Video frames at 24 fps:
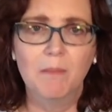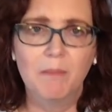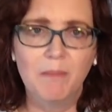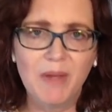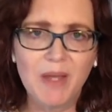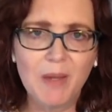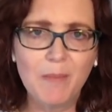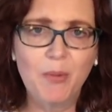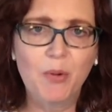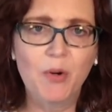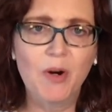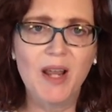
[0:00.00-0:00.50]

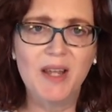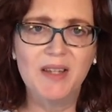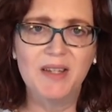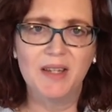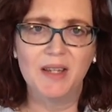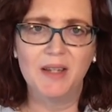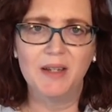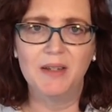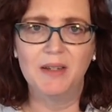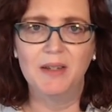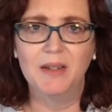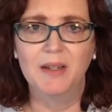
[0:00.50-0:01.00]
Be
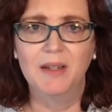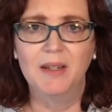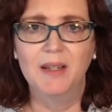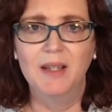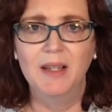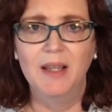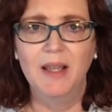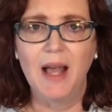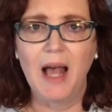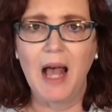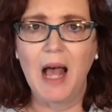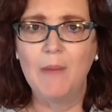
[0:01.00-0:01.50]
present.
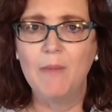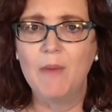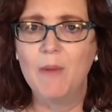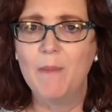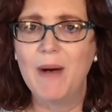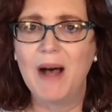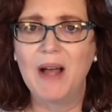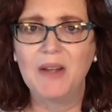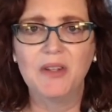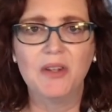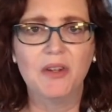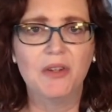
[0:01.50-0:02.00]
I'm
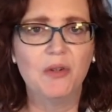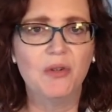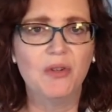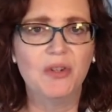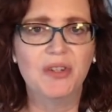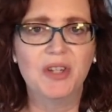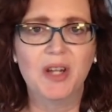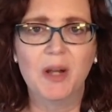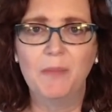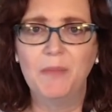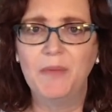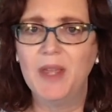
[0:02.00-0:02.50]
about to do
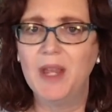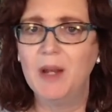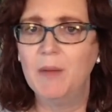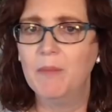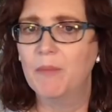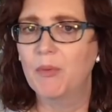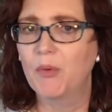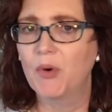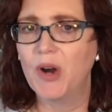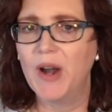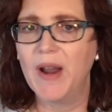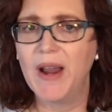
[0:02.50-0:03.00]

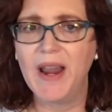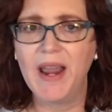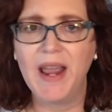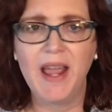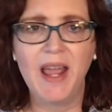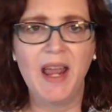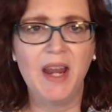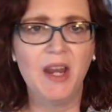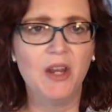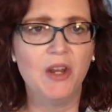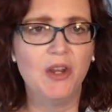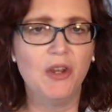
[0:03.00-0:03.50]
something
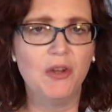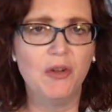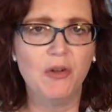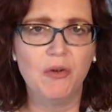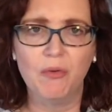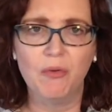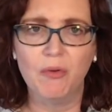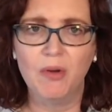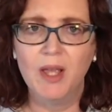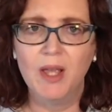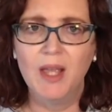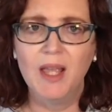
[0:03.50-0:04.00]
brand
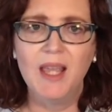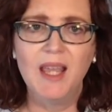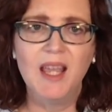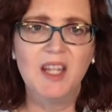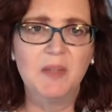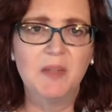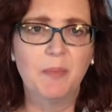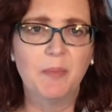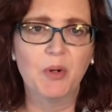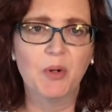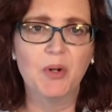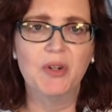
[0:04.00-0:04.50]
new.
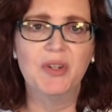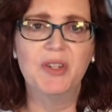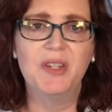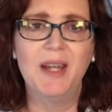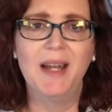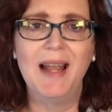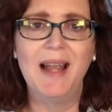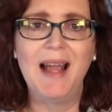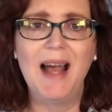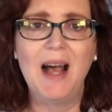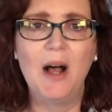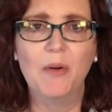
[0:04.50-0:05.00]
It's
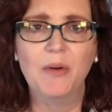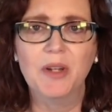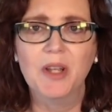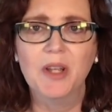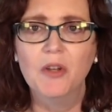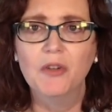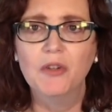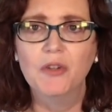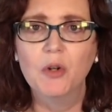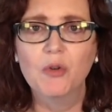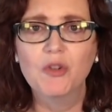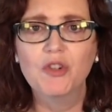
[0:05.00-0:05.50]
bursting out.
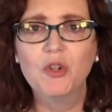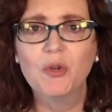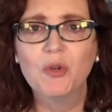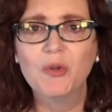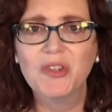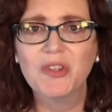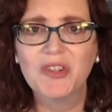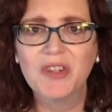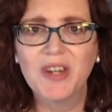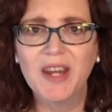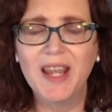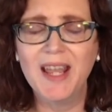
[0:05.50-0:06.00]
Don't
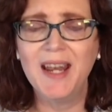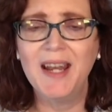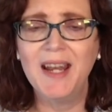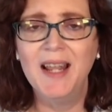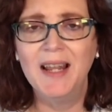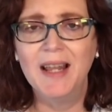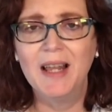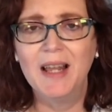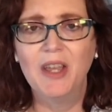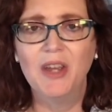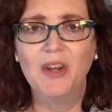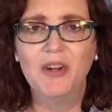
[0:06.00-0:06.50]
you see it?
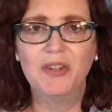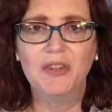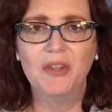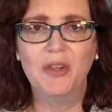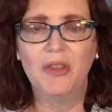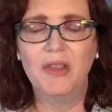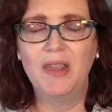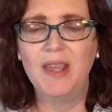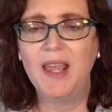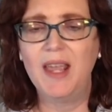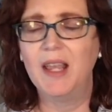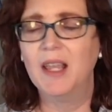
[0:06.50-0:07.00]
Now, here's
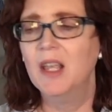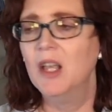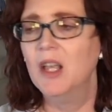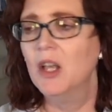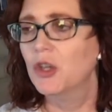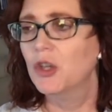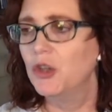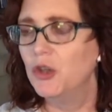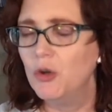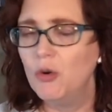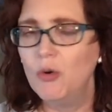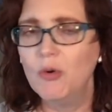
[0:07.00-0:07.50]
the thing.
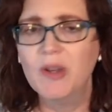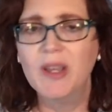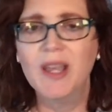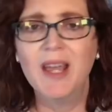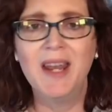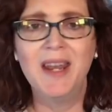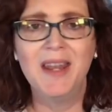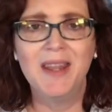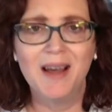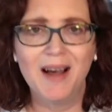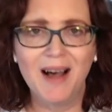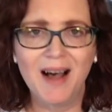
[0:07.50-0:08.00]
You
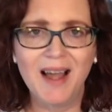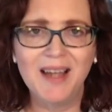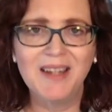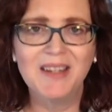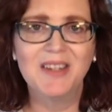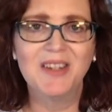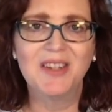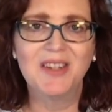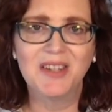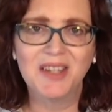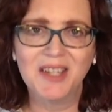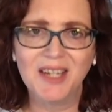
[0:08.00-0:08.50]

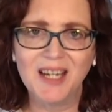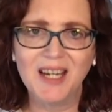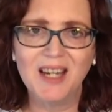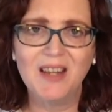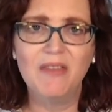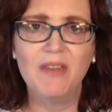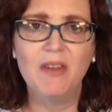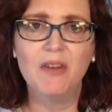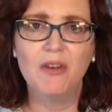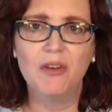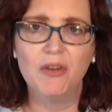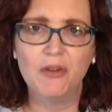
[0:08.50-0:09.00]
cannot
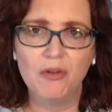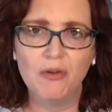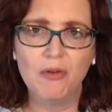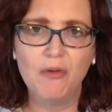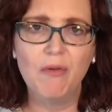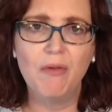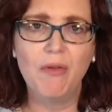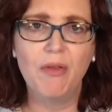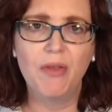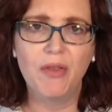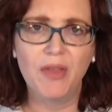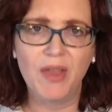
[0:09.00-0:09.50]
see the
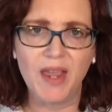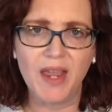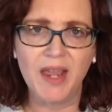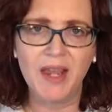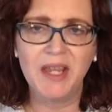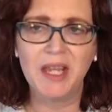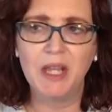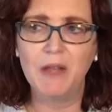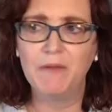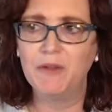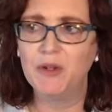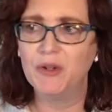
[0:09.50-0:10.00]
new
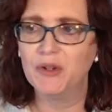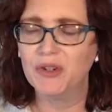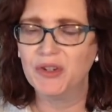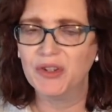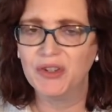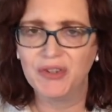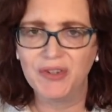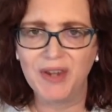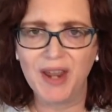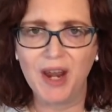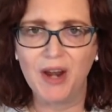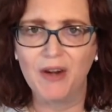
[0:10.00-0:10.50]
thing if you're
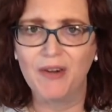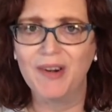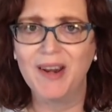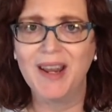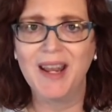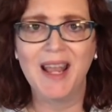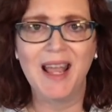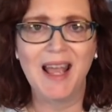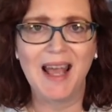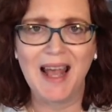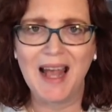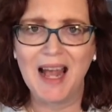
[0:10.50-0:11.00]

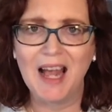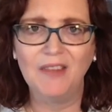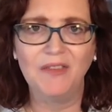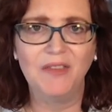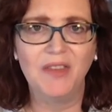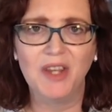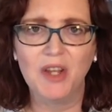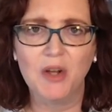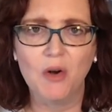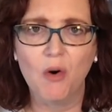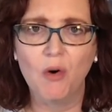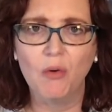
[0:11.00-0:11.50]
staring
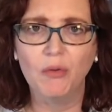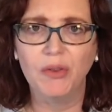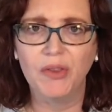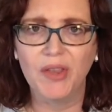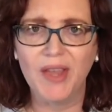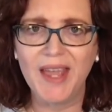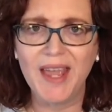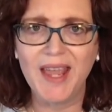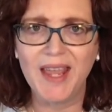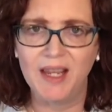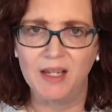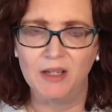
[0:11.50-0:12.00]
at the old
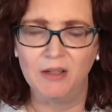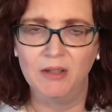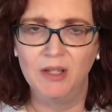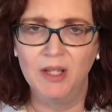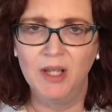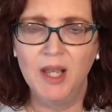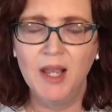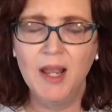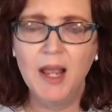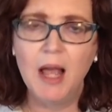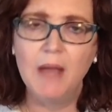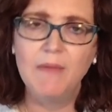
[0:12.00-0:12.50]
thing.
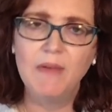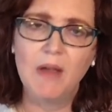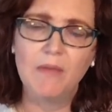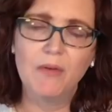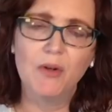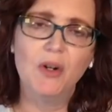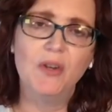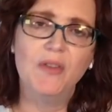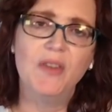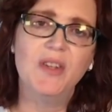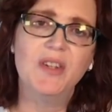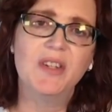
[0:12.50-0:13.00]
Have you
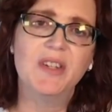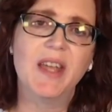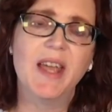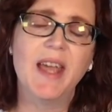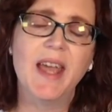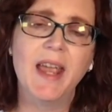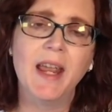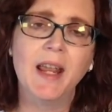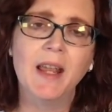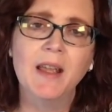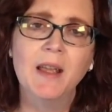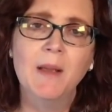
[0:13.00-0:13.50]
ever heard the
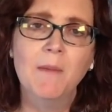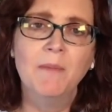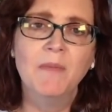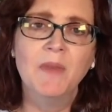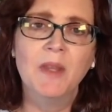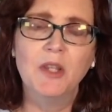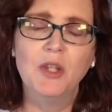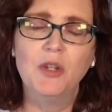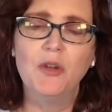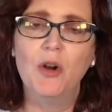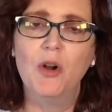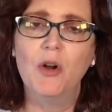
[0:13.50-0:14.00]
saying,
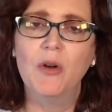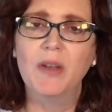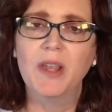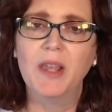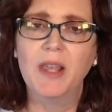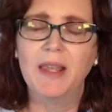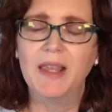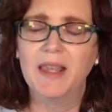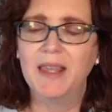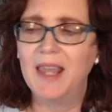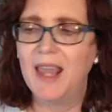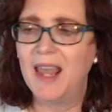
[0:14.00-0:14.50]
you
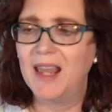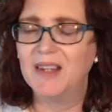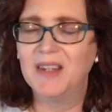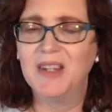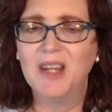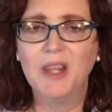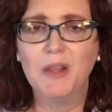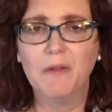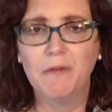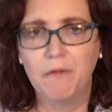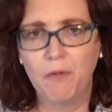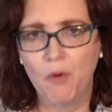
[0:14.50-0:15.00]
can't
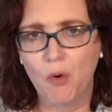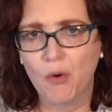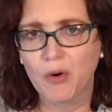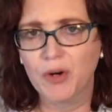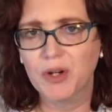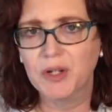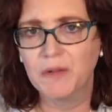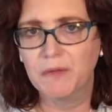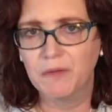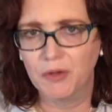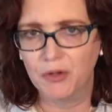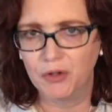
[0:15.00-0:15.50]
see the
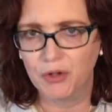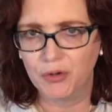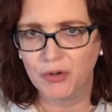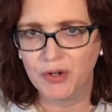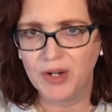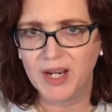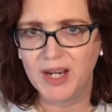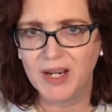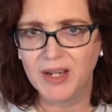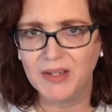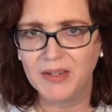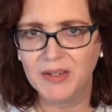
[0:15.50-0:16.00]
forest for the
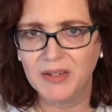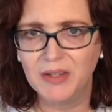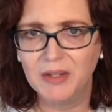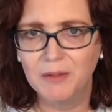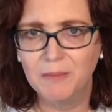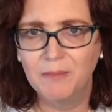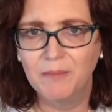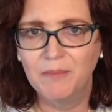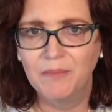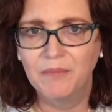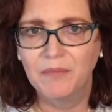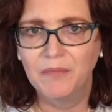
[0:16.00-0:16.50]

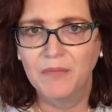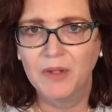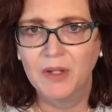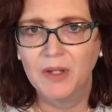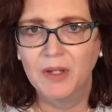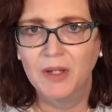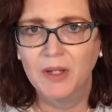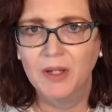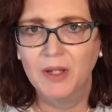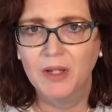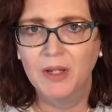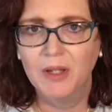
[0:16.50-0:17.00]
trees?
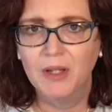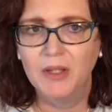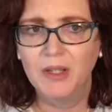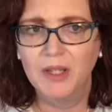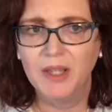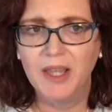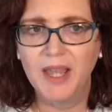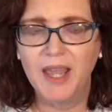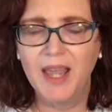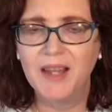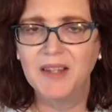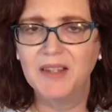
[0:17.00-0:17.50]

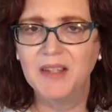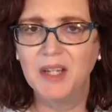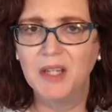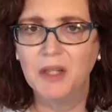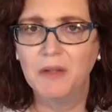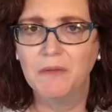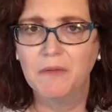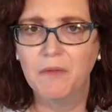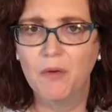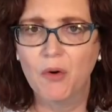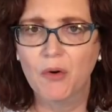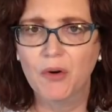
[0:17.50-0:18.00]
You can't see
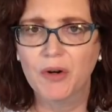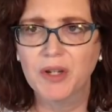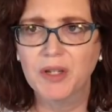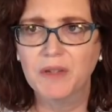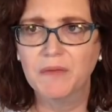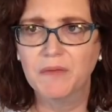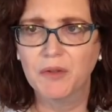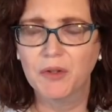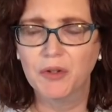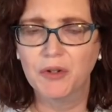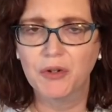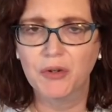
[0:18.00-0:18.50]
the
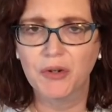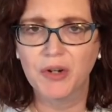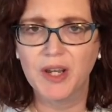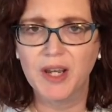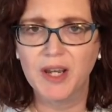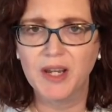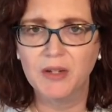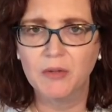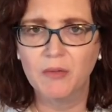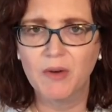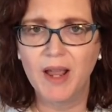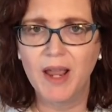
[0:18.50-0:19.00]
forest for the
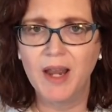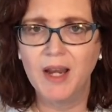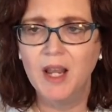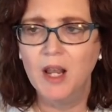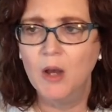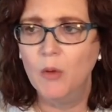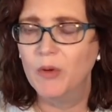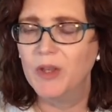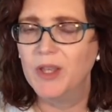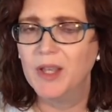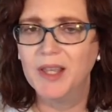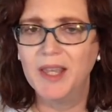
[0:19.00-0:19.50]
trees, right?
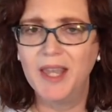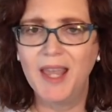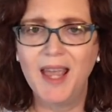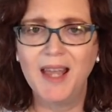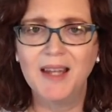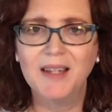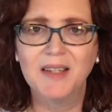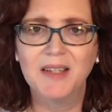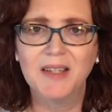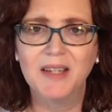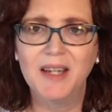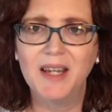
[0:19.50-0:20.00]
Well, you
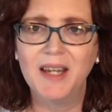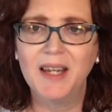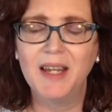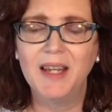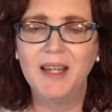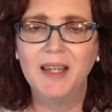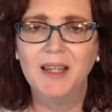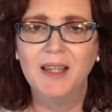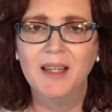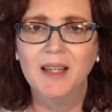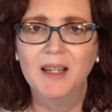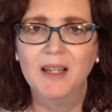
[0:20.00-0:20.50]
can't
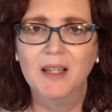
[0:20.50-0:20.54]
see